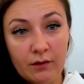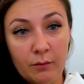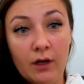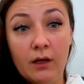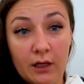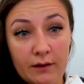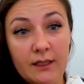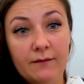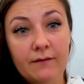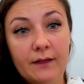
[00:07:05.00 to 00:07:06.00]
more
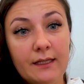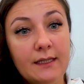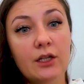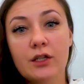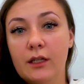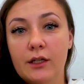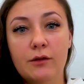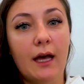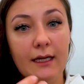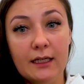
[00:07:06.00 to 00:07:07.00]
lucrative, essentially to
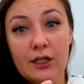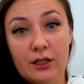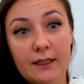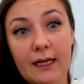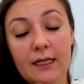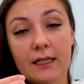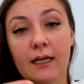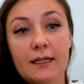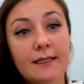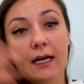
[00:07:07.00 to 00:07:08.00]
add additional data
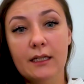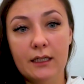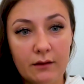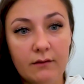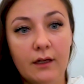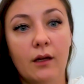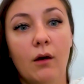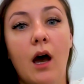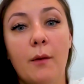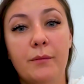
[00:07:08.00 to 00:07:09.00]
and send it
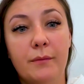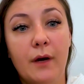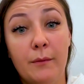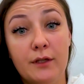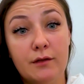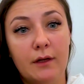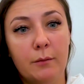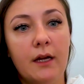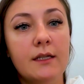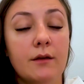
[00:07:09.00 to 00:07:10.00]
up the stream,
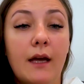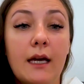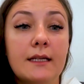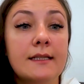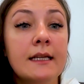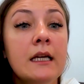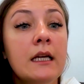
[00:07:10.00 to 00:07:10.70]
right? So that is